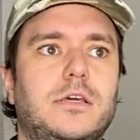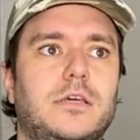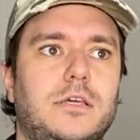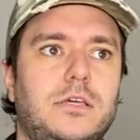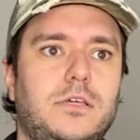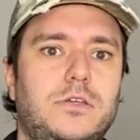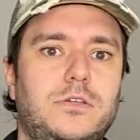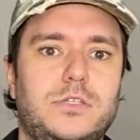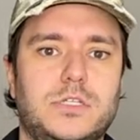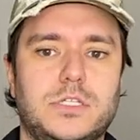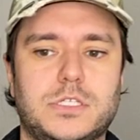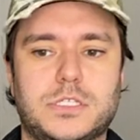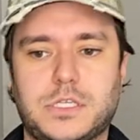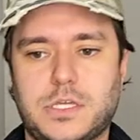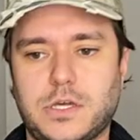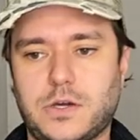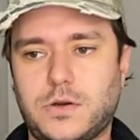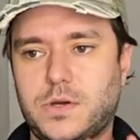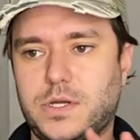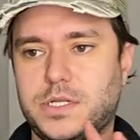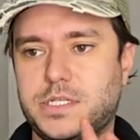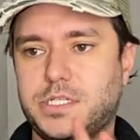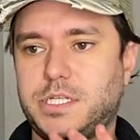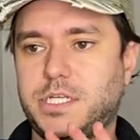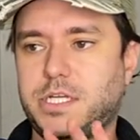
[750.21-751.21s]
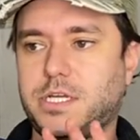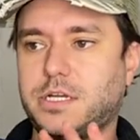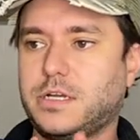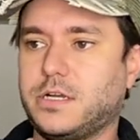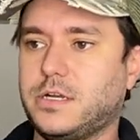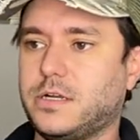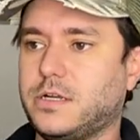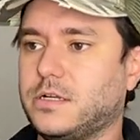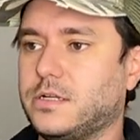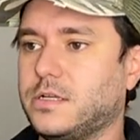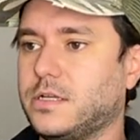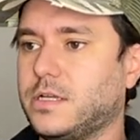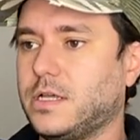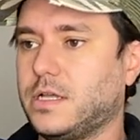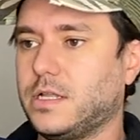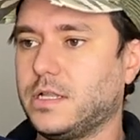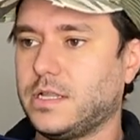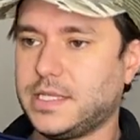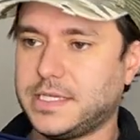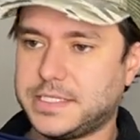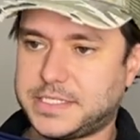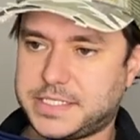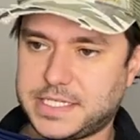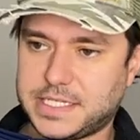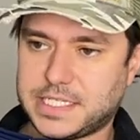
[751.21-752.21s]
You just go into your
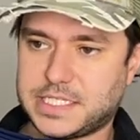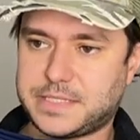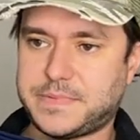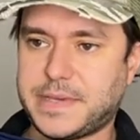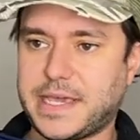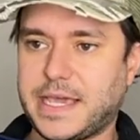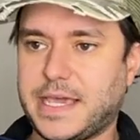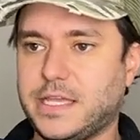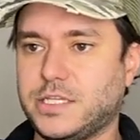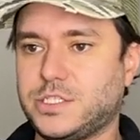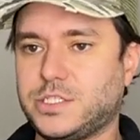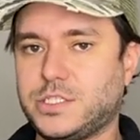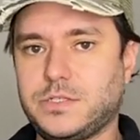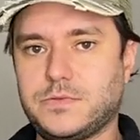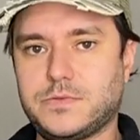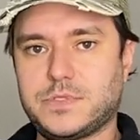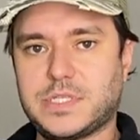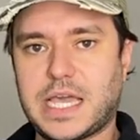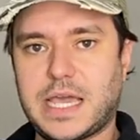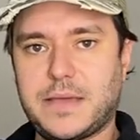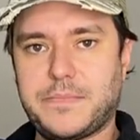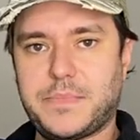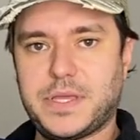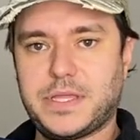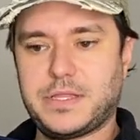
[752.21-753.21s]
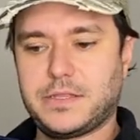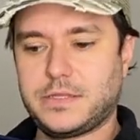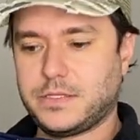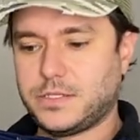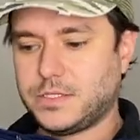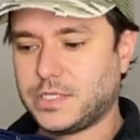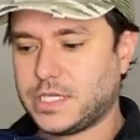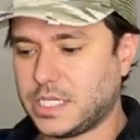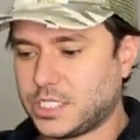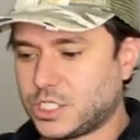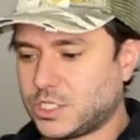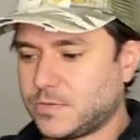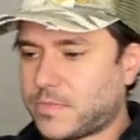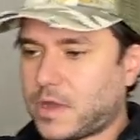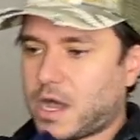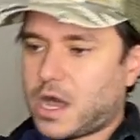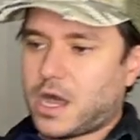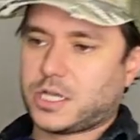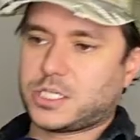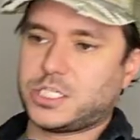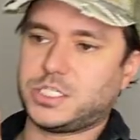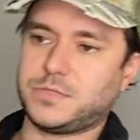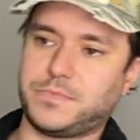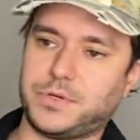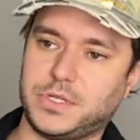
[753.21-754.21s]
listings page and you type in, you get your
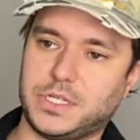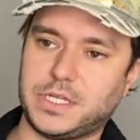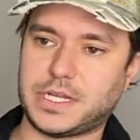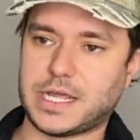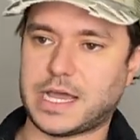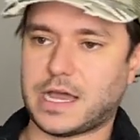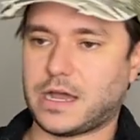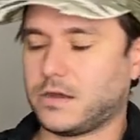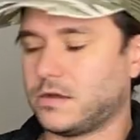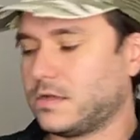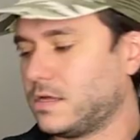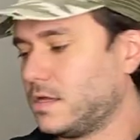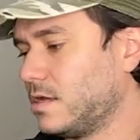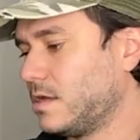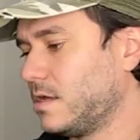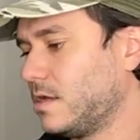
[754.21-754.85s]
box, you pull it out,